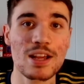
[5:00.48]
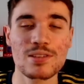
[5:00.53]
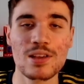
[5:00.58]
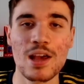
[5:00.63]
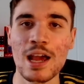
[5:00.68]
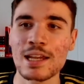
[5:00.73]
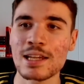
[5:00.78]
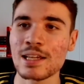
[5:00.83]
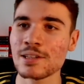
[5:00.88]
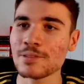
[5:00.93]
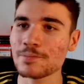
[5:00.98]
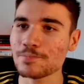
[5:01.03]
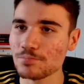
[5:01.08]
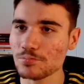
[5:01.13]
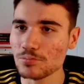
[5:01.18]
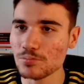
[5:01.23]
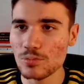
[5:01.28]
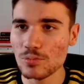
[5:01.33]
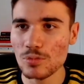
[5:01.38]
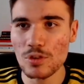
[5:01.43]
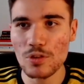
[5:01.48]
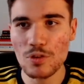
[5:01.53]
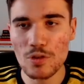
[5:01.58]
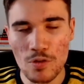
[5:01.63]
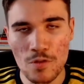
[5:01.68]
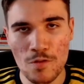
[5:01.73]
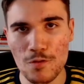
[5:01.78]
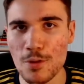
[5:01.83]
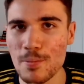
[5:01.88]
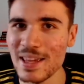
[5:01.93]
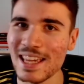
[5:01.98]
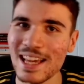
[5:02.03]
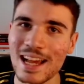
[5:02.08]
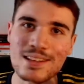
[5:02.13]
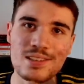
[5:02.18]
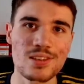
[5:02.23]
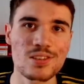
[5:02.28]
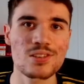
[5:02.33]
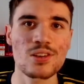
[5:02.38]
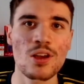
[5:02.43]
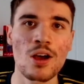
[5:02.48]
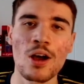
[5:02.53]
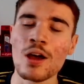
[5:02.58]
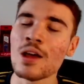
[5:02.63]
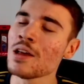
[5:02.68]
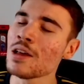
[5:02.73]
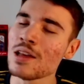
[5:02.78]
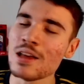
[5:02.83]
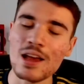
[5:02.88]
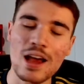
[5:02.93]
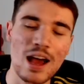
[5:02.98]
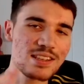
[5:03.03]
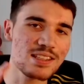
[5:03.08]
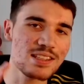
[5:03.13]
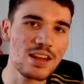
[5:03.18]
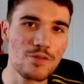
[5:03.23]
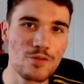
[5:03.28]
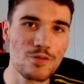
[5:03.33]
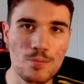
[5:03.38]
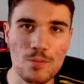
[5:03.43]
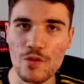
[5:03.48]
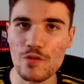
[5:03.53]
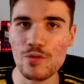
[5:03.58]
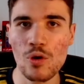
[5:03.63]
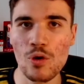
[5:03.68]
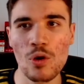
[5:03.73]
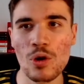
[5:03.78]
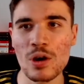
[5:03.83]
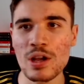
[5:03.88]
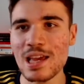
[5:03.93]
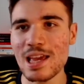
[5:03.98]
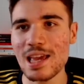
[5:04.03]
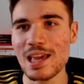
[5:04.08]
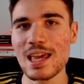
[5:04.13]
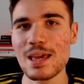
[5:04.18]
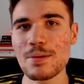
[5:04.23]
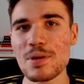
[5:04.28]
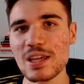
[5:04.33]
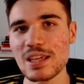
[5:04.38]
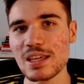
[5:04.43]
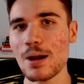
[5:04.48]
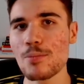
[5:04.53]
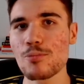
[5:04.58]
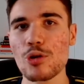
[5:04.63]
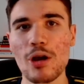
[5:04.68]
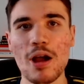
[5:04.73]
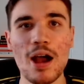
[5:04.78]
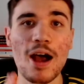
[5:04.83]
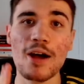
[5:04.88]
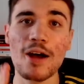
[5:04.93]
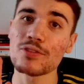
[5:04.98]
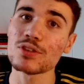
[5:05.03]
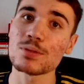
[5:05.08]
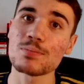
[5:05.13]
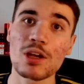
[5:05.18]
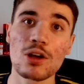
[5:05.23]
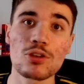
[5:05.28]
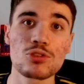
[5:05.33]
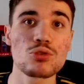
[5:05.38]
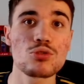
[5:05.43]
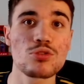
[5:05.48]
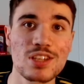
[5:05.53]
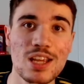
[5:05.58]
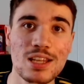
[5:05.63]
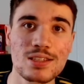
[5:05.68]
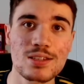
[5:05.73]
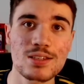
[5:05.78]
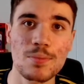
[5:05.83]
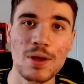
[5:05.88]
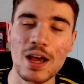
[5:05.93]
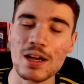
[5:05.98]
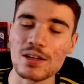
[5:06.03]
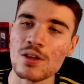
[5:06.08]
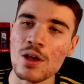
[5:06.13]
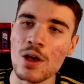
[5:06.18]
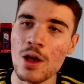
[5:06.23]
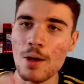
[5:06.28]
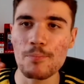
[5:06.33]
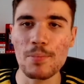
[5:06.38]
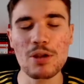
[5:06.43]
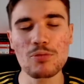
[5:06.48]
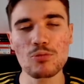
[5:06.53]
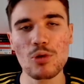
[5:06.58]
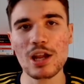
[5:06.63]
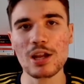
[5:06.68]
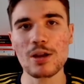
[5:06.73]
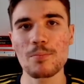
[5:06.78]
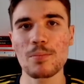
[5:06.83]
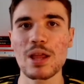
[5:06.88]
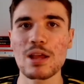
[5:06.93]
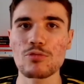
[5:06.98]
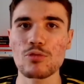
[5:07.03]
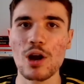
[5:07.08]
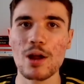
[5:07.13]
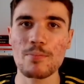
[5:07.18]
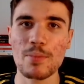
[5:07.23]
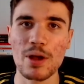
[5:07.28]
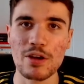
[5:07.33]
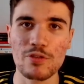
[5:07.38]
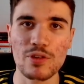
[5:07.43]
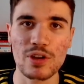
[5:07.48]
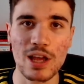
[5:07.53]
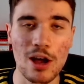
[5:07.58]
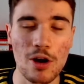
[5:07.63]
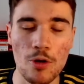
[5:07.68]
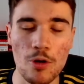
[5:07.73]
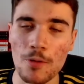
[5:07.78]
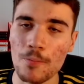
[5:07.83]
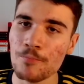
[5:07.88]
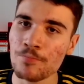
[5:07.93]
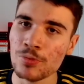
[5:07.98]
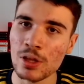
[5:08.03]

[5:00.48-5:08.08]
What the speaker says: signing. For me, he has to start. I said it from before, him and Gabriel have to be our two centre-backs. Ben White can play right-back for now.